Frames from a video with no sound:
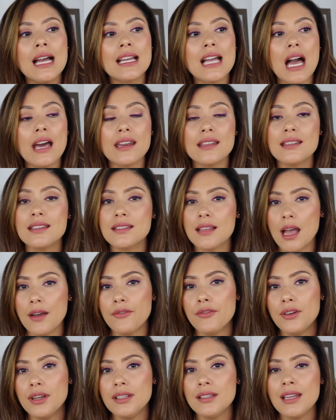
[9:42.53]
God is
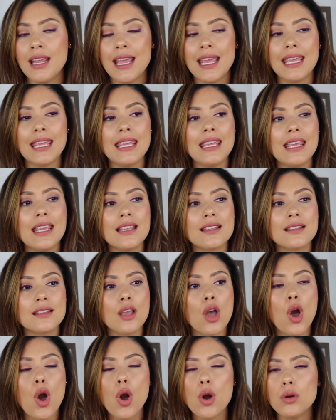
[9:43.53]
sovereign. He
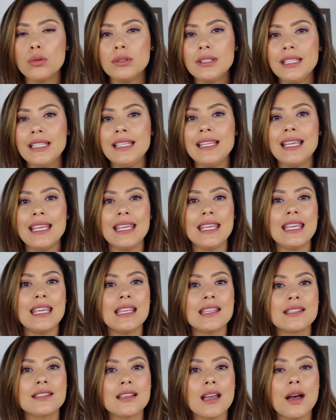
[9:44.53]
is holy. He
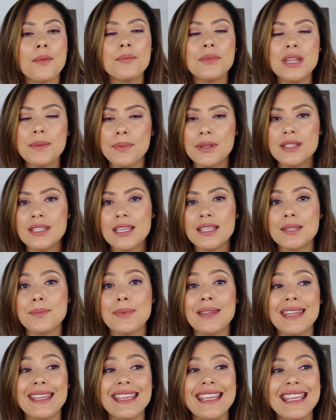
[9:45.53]
is omnipotent,
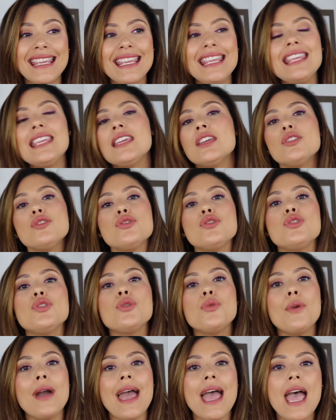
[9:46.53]
meaning he can
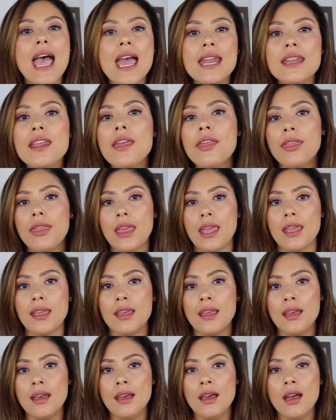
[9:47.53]
do
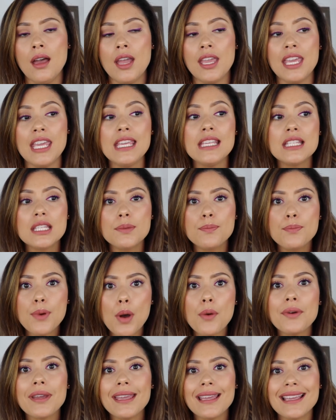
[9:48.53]
anything. He
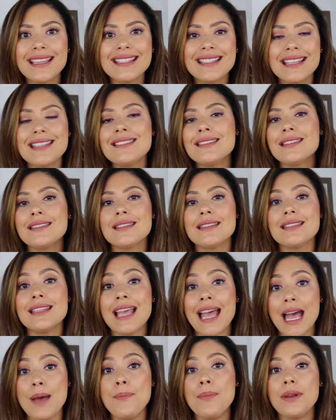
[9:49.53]
spoke existence
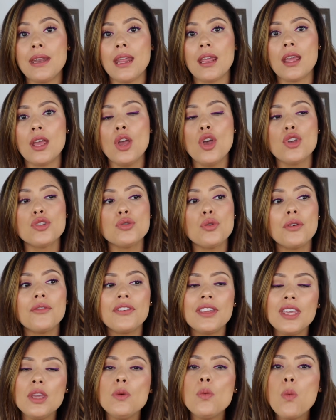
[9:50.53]
into happening. So
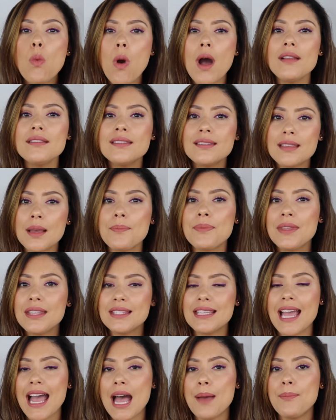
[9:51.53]
if he wants
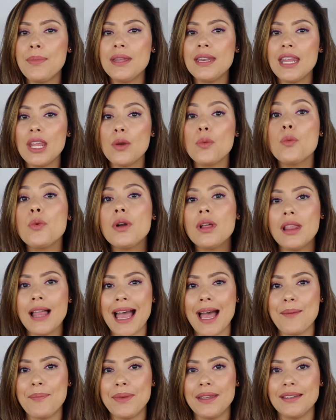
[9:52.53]
something to happen, it will
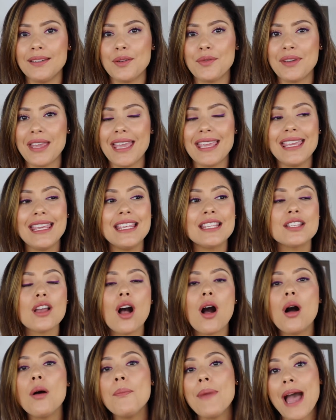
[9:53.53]
happen, okay? He's
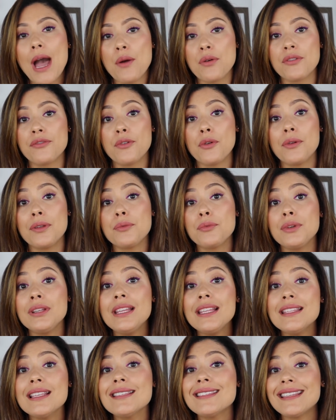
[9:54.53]
all powerful and
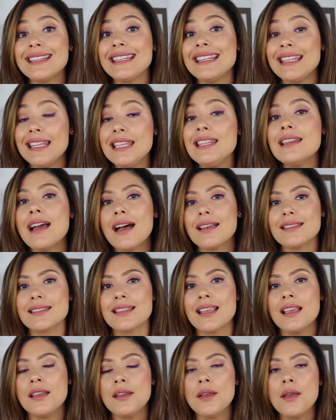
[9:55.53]
really doesn't need
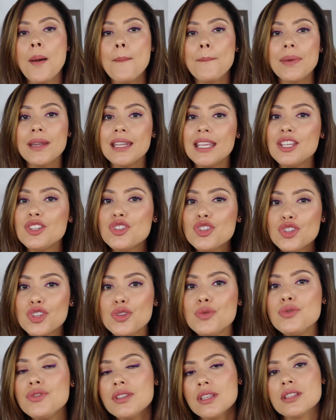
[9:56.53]
us, but he
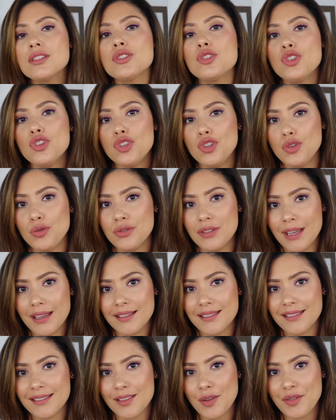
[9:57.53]
chooses to use
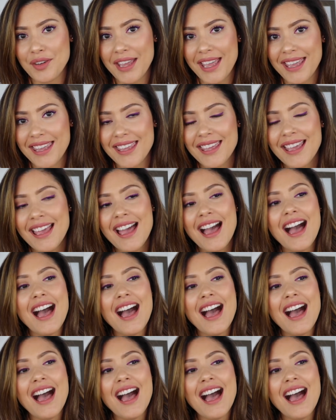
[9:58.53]
us, okay?